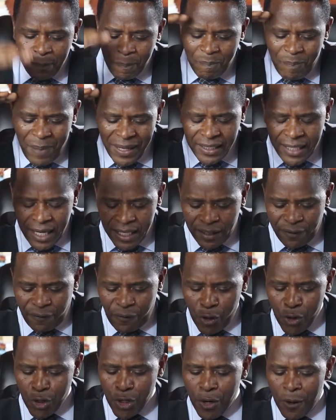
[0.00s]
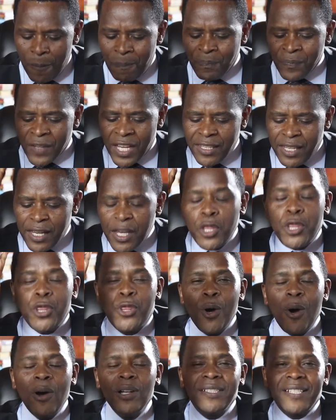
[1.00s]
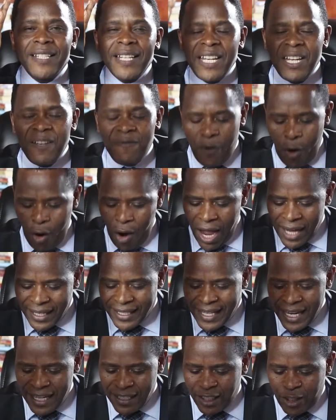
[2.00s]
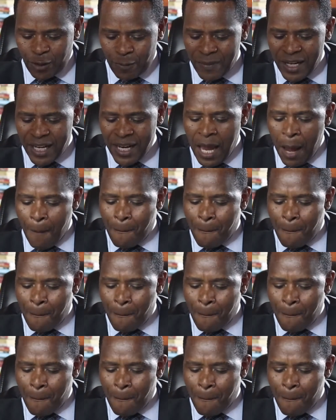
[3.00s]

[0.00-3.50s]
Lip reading: but as for you, ye thought evil against me,